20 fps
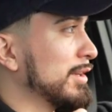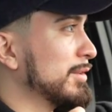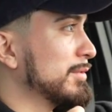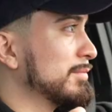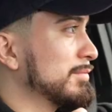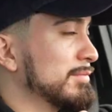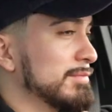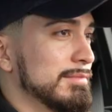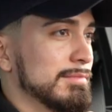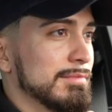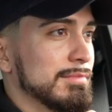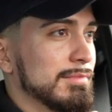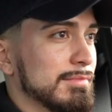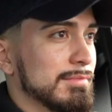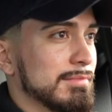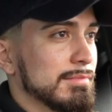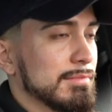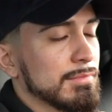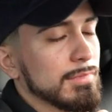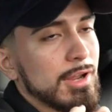
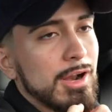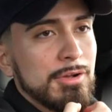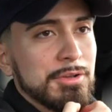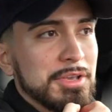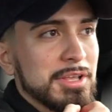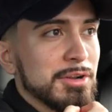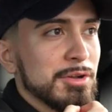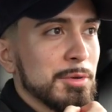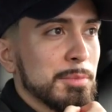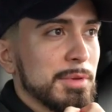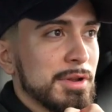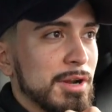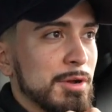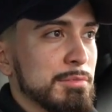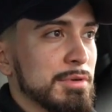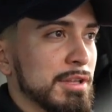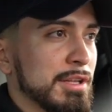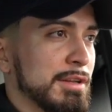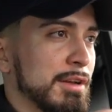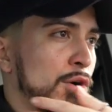And I'll get up and I'll
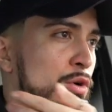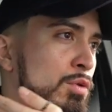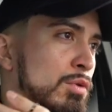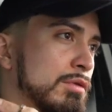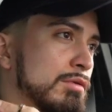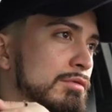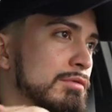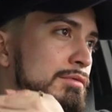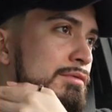be like, Hope.